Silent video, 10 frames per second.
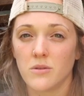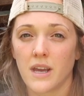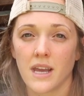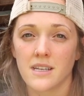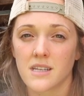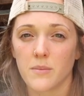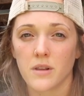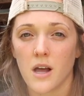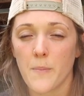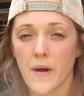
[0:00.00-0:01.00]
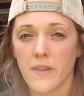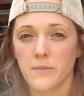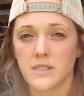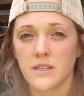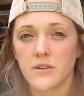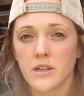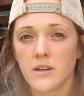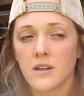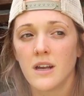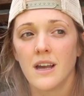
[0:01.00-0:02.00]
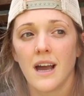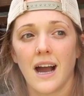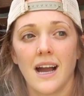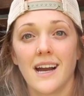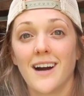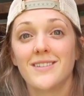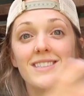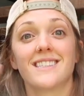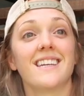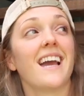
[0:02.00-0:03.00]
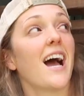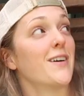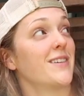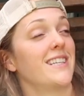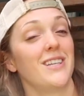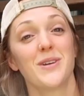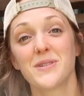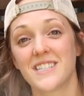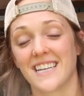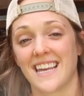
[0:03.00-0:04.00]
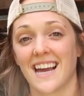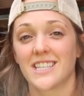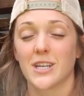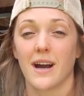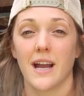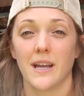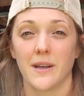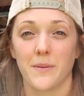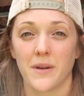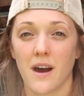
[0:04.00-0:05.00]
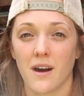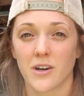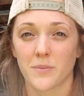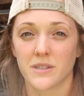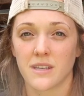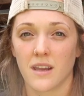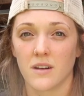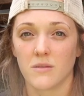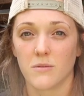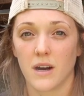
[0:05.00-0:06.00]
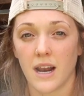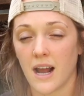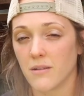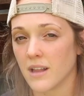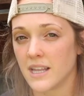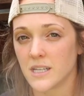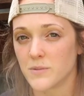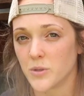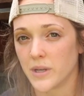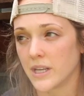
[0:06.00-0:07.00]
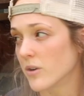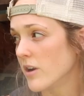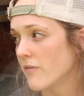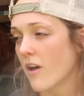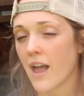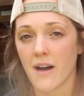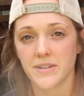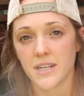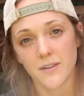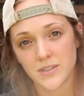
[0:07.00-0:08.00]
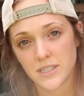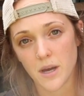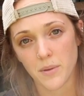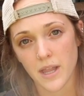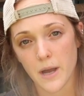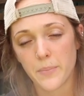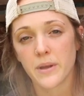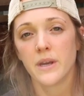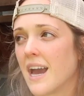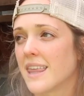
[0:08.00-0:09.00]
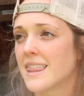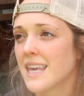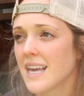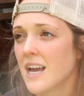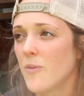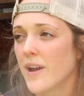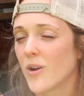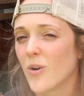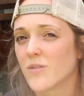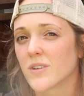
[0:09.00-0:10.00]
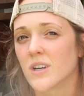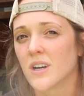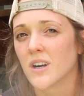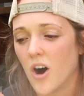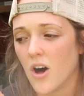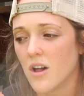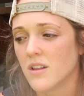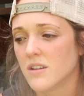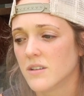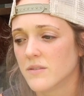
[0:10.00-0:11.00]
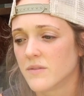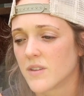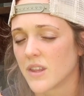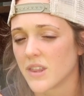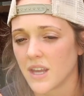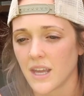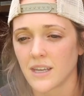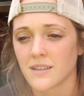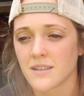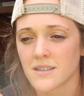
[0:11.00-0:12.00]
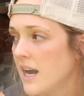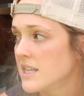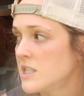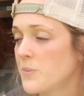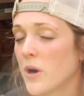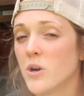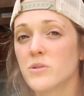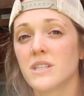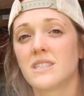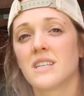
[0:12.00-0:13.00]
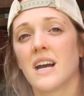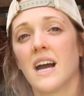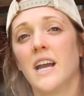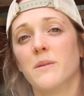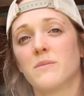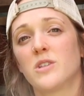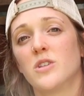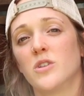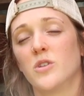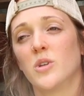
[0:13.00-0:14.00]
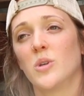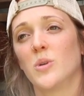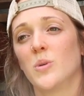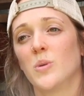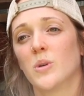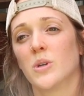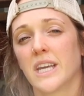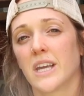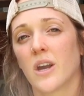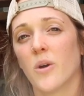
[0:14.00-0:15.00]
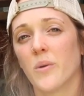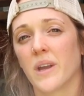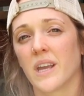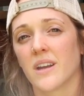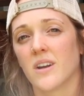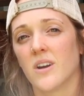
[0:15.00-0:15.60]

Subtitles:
you can double up on the material. I obviously haven't used it yet, so I am not 100% what I will end up doing or if I'll have enough to double up. I think I went over all of the things. I suppose it's time to get going